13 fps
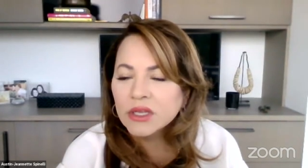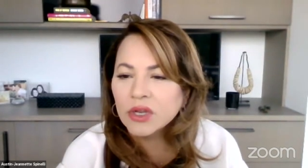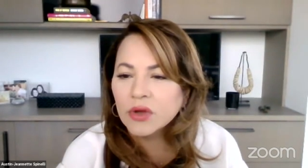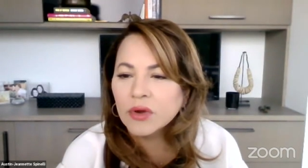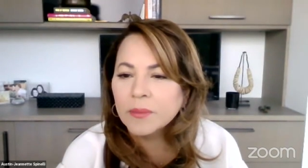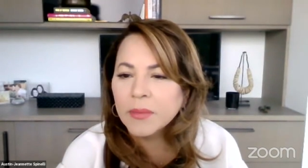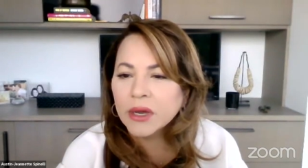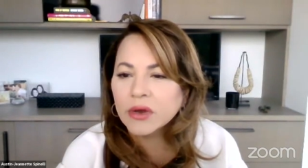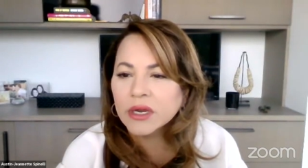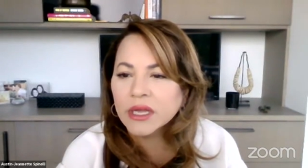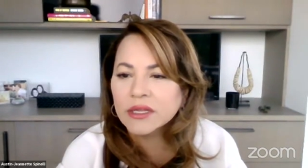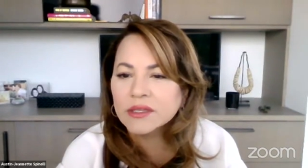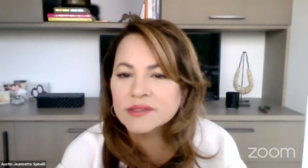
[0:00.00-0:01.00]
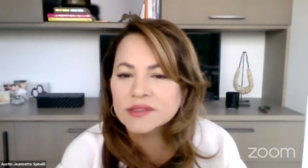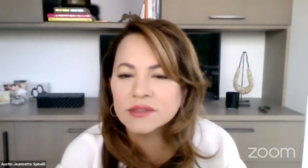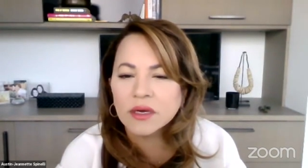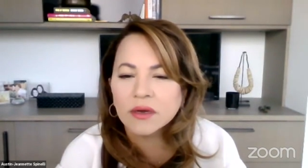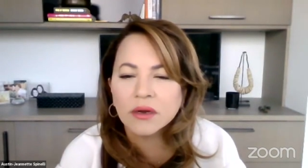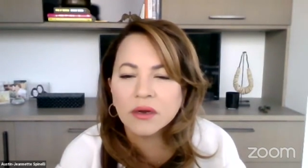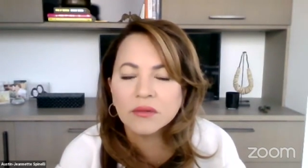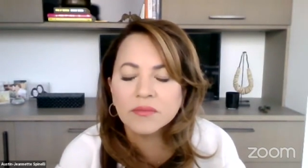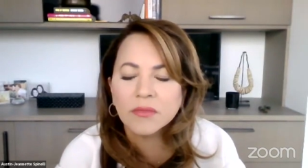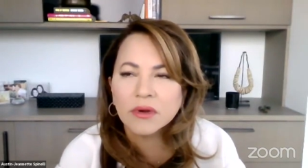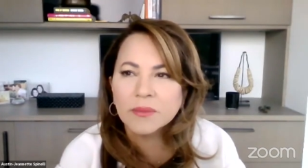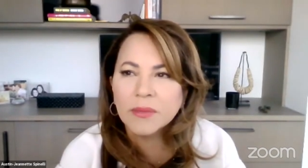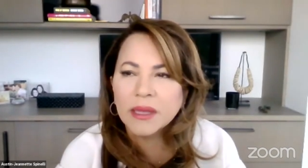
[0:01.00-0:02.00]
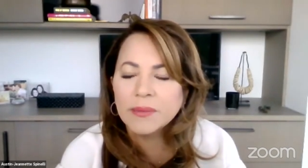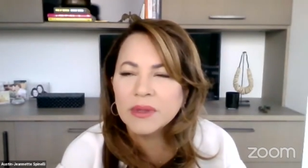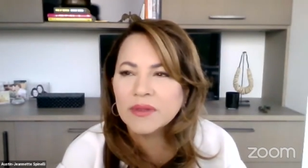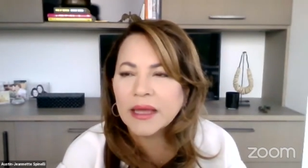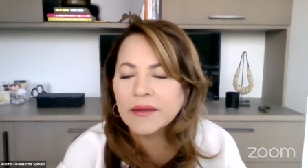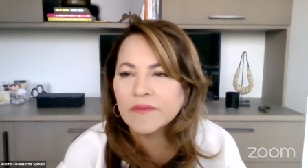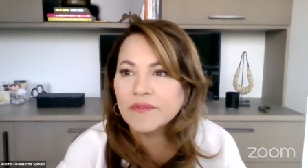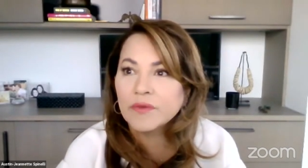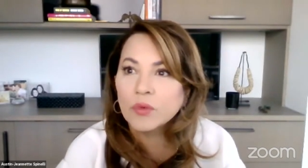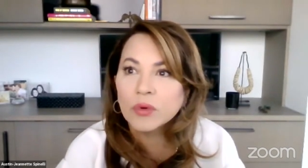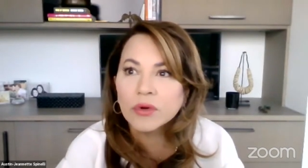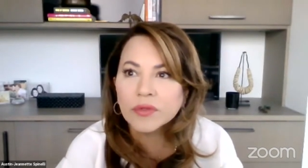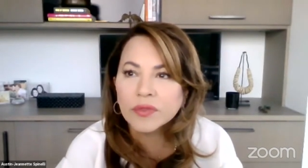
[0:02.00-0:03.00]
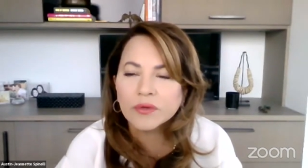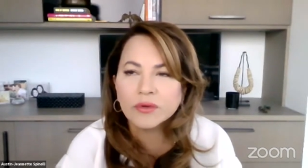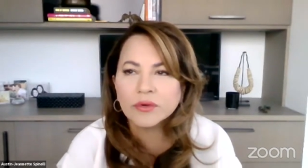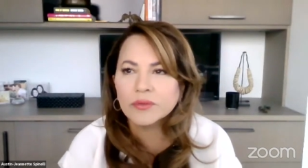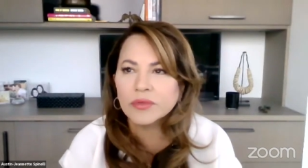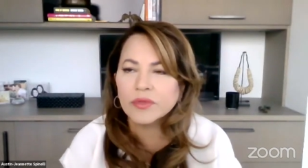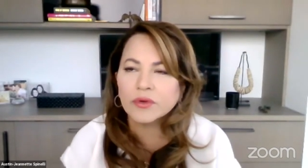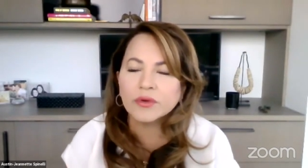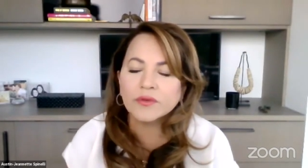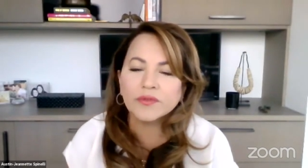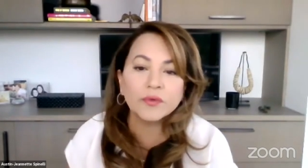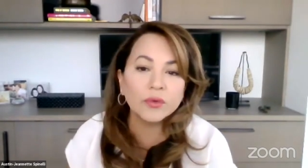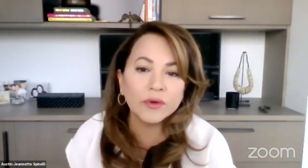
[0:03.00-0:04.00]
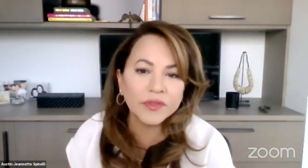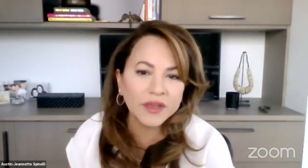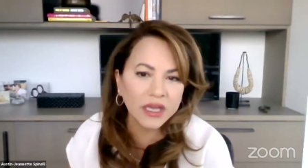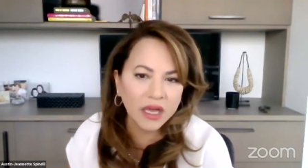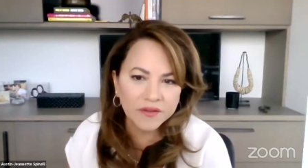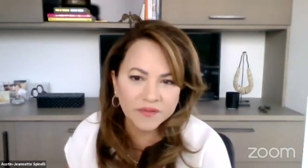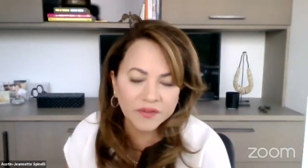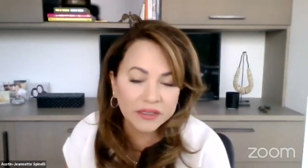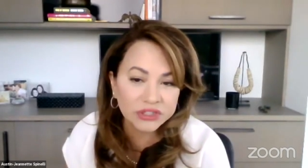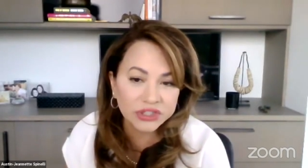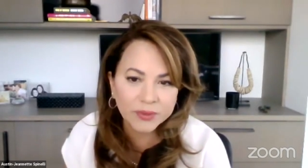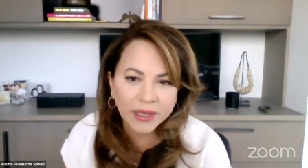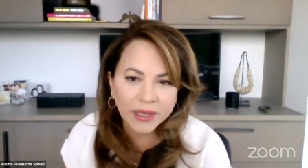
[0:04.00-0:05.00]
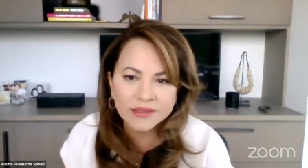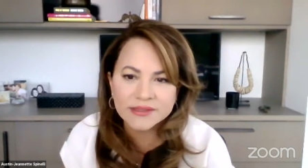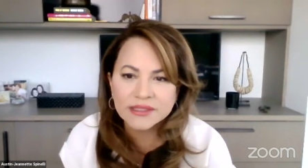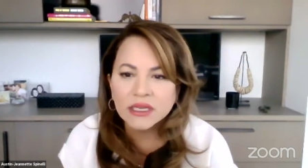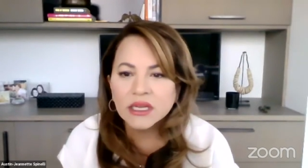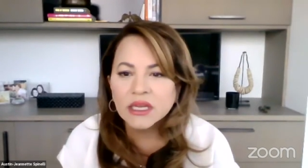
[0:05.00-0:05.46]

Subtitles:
Americans are maybe like fourth or third or fourth. It kind of fluctuates